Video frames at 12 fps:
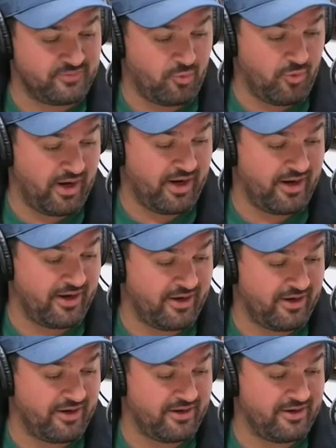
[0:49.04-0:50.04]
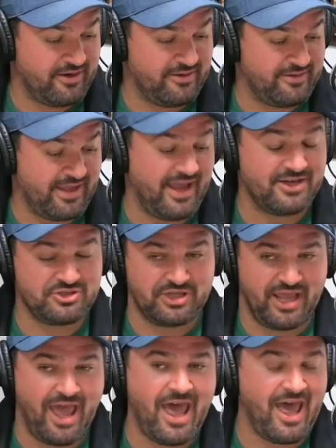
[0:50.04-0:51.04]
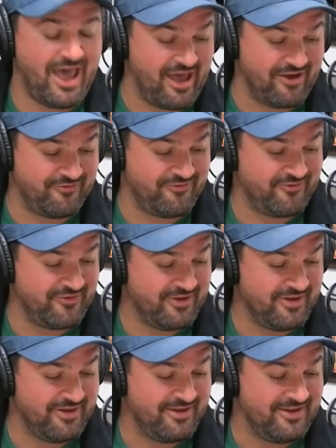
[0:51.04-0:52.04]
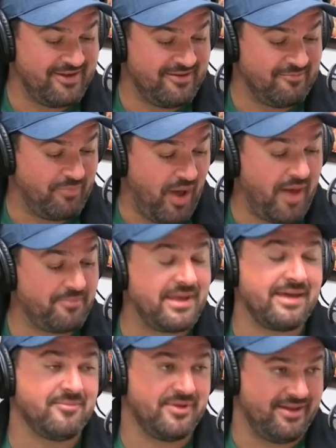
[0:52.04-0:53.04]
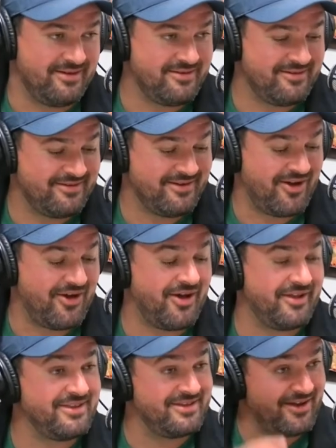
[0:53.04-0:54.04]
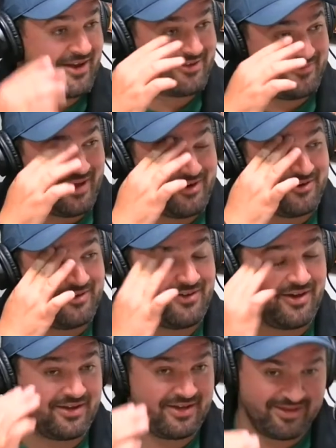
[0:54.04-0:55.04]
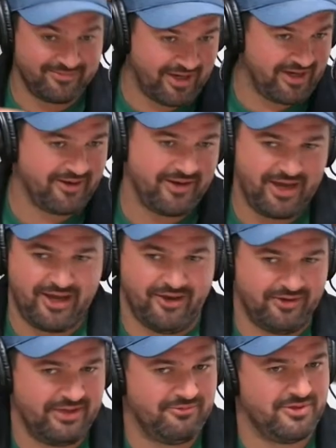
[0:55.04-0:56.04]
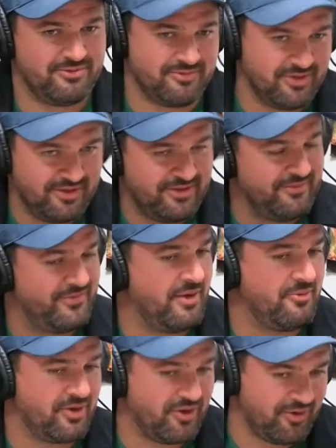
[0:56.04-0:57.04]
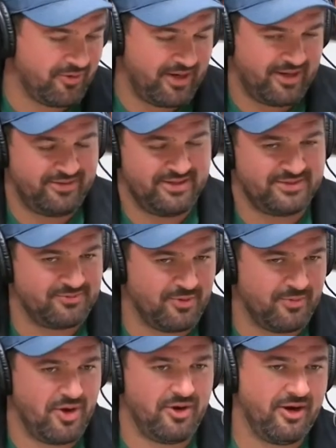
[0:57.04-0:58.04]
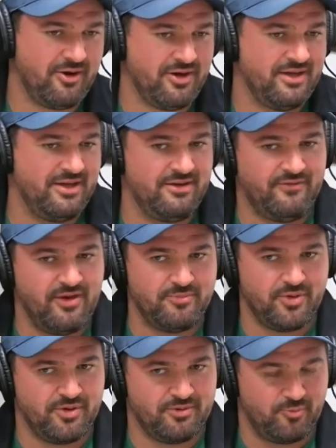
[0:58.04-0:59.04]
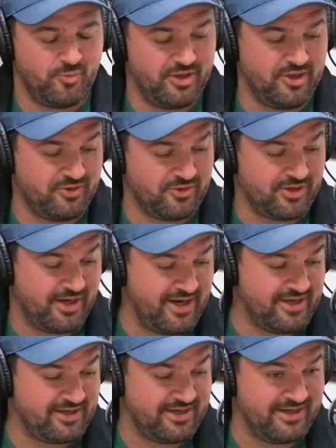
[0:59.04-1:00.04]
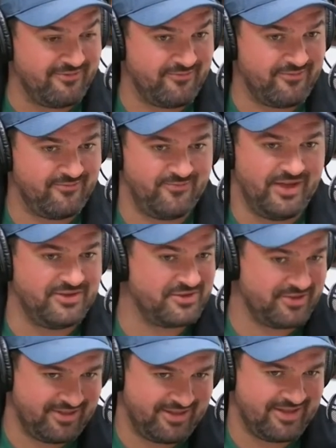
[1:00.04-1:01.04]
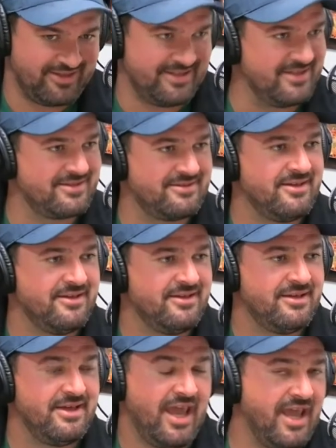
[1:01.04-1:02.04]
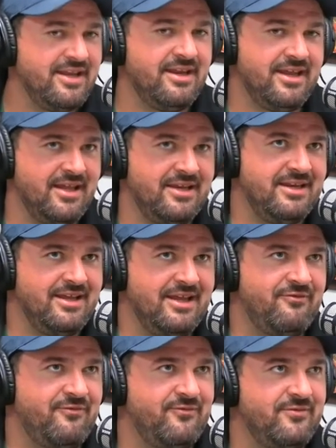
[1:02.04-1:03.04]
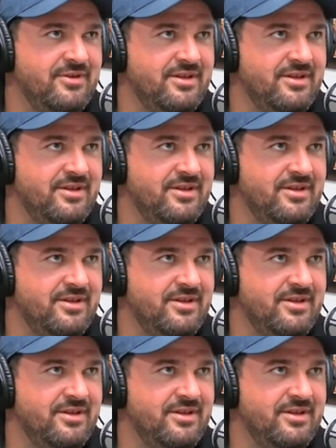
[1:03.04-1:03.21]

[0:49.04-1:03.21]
where they actually have Bob Gimlin on the documentary talking about how they would go around this remote area of Humboldt, Willow Creek, and eventually get this. And if